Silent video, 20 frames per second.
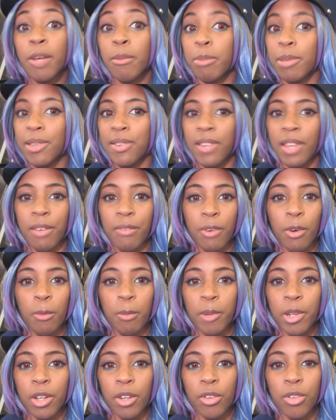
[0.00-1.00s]
Be safe
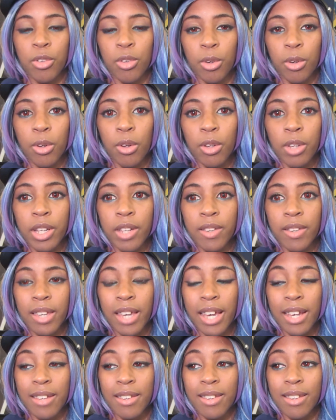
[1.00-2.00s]
opening your circle lens
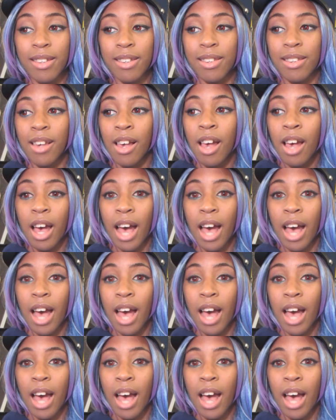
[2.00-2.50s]
cases.